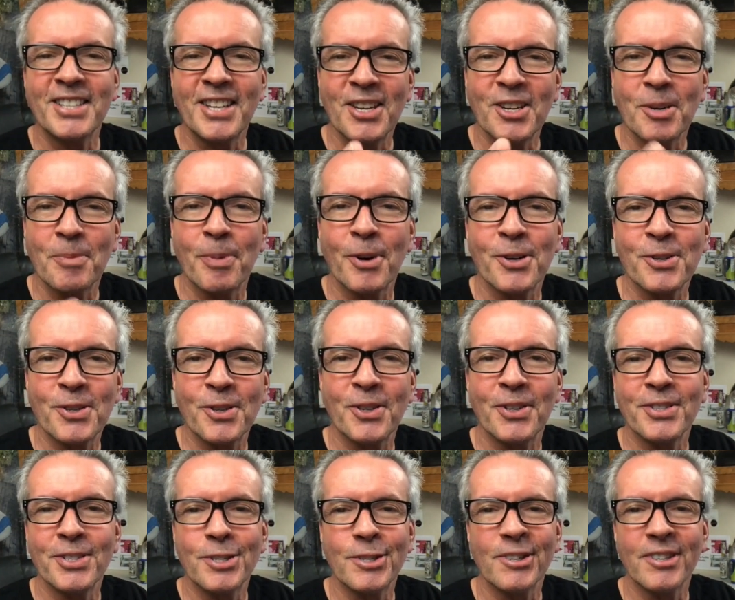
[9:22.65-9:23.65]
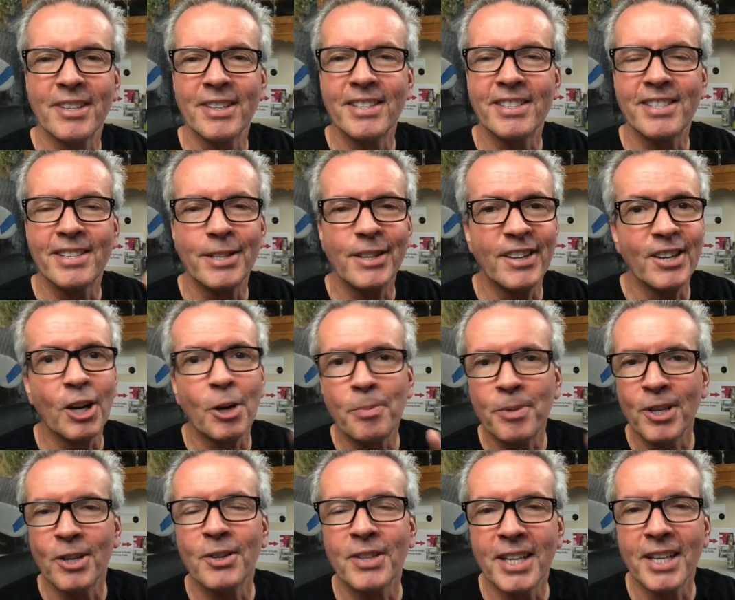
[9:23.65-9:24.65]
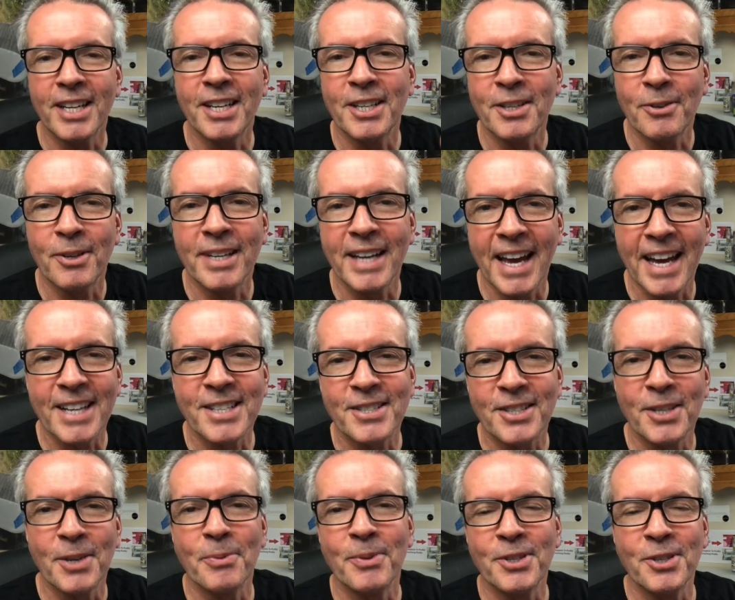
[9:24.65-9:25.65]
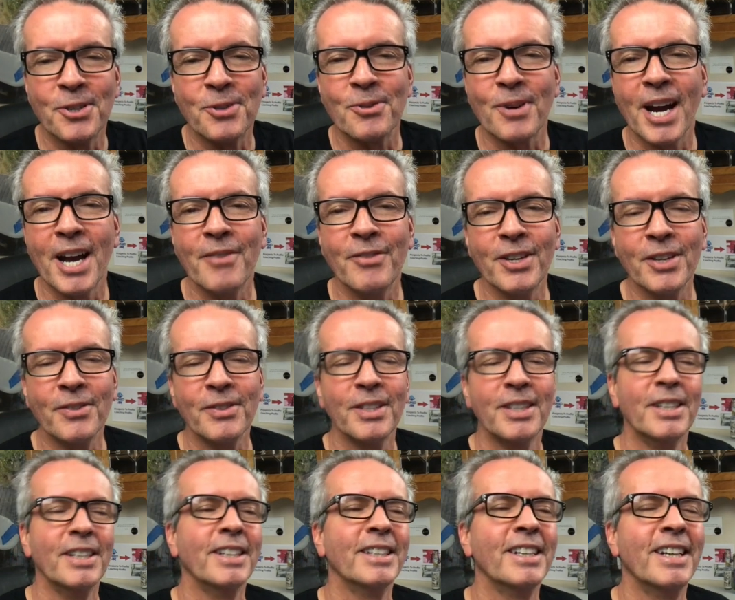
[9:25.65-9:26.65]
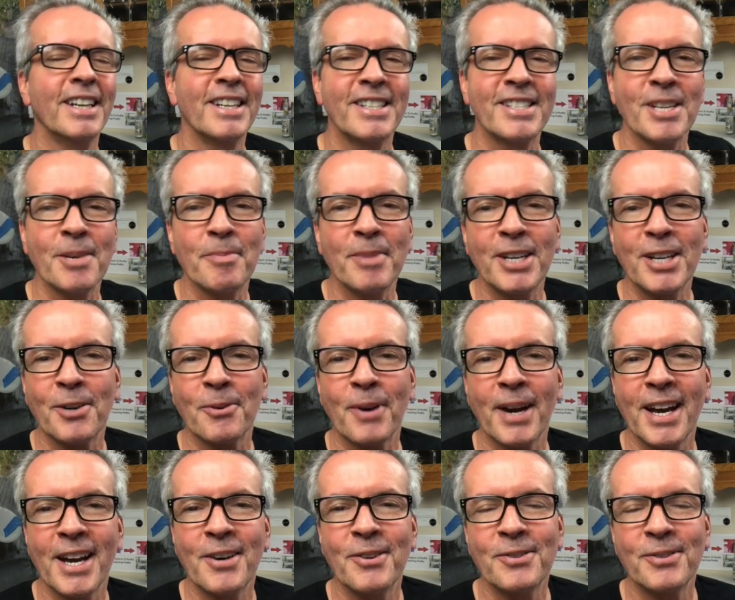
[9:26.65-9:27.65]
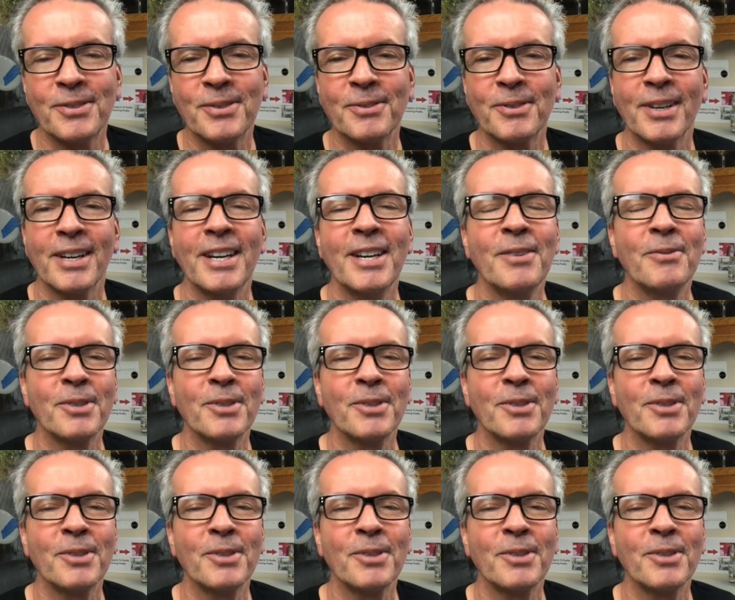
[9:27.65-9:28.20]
get your personal insurance and then hope you don't get into an accident when you're driving somebody around, right?